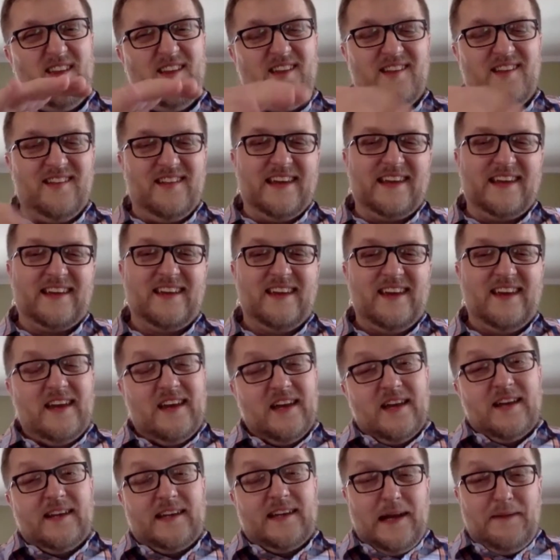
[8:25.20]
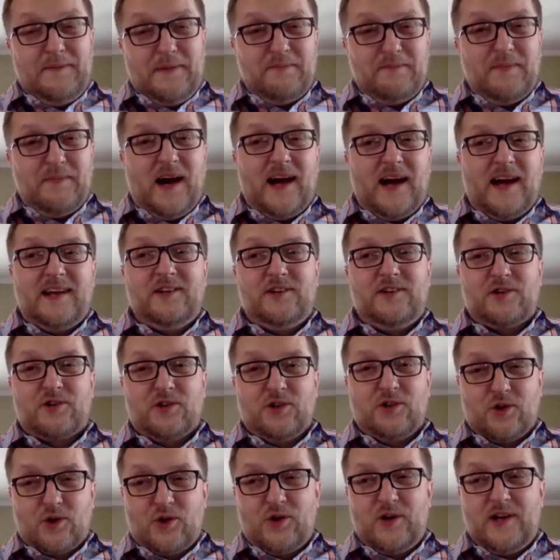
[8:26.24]
like, keep in mind you're
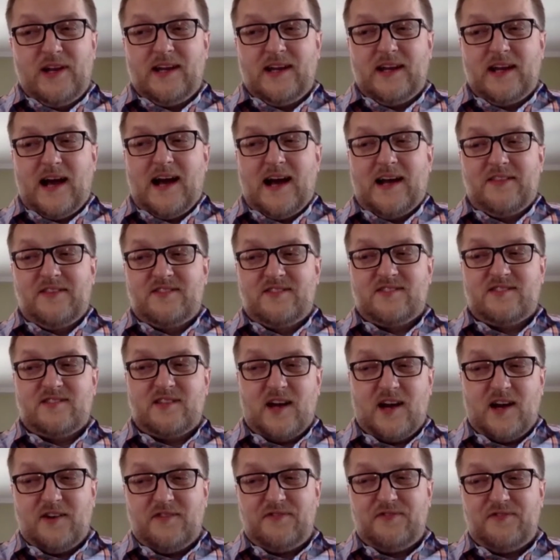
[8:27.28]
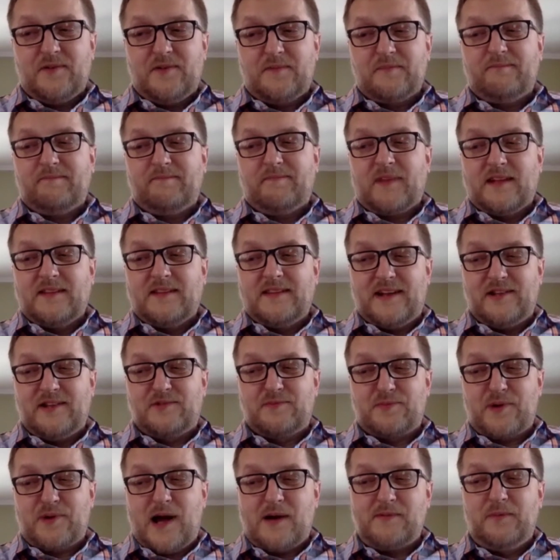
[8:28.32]
learning on stuff that is
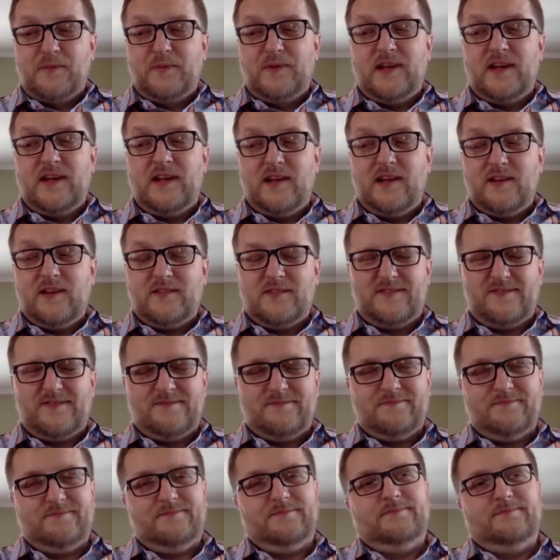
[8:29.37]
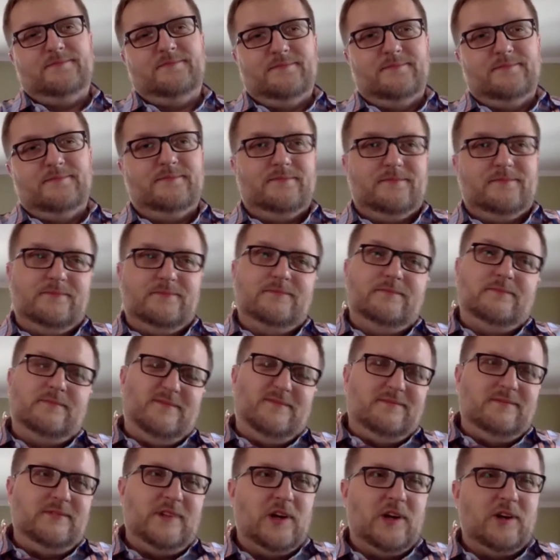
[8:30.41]
probably,
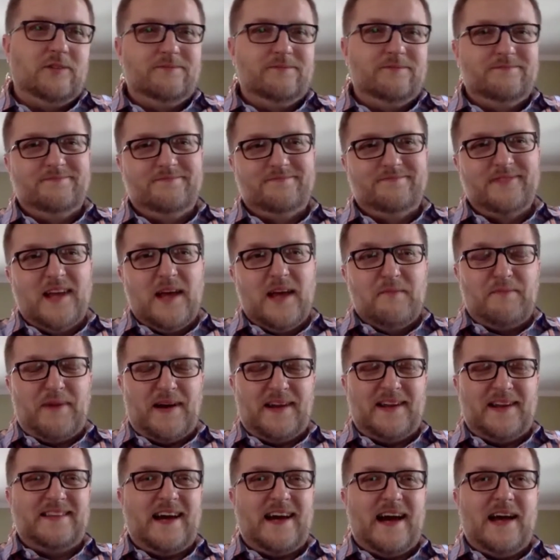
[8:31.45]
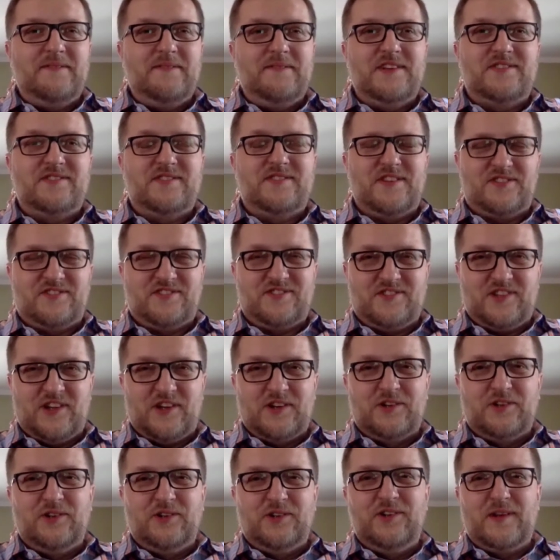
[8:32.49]
you know, by the time it's
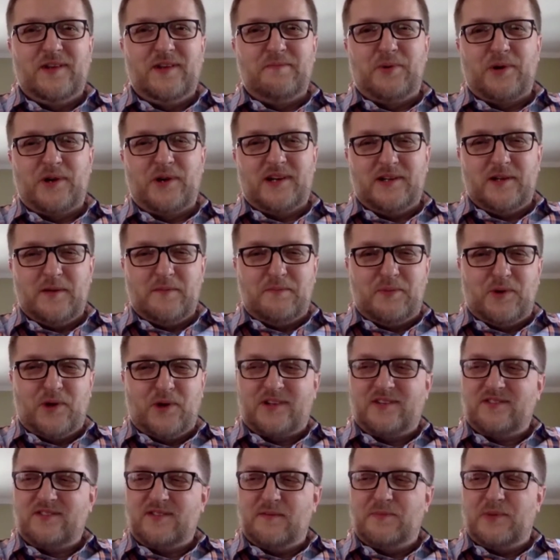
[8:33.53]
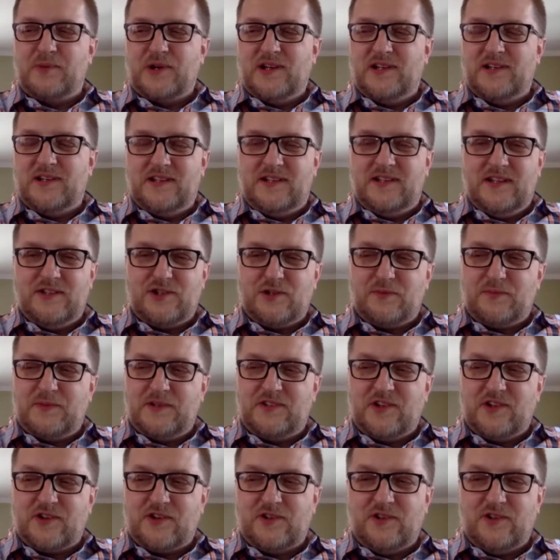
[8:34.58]
distilled and put into books and put in teaching
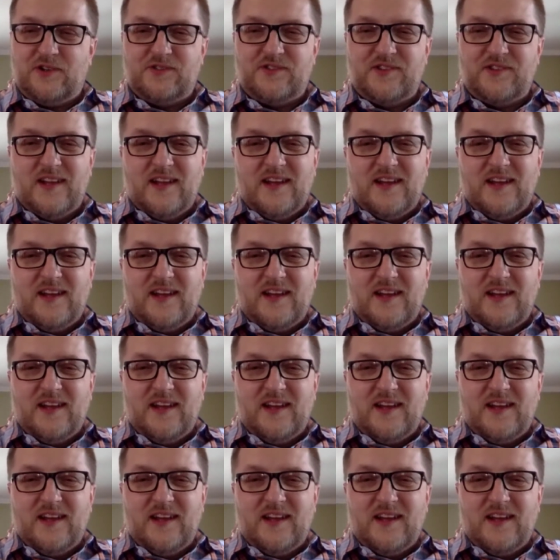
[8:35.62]
materials,